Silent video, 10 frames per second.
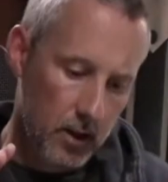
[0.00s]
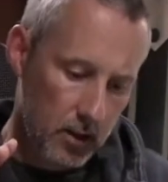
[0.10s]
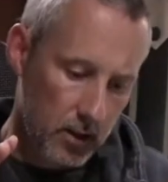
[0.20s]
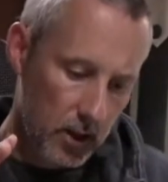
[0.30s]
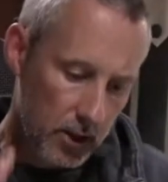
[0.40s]

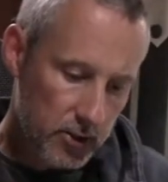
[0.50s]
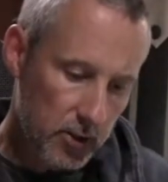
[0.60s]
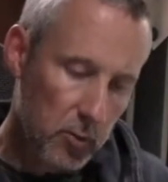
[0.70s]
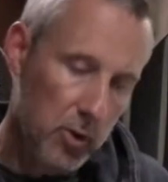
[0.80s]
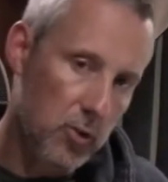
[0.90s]
The last thing
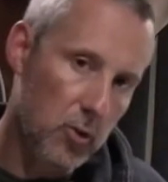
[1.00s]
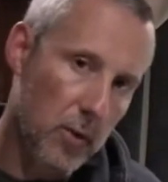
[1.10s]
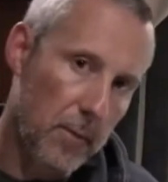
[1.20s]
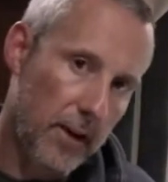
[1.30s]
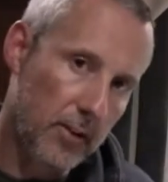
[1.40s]
I want to talk
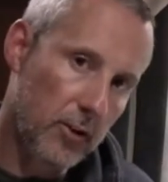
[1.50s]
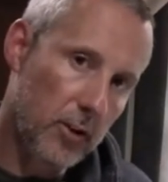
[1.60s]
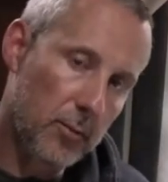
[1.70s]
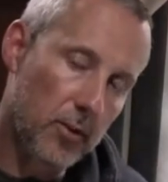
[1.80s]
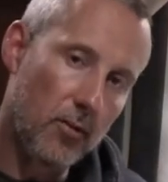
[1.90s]
about in
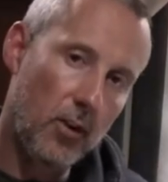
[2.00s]
terms of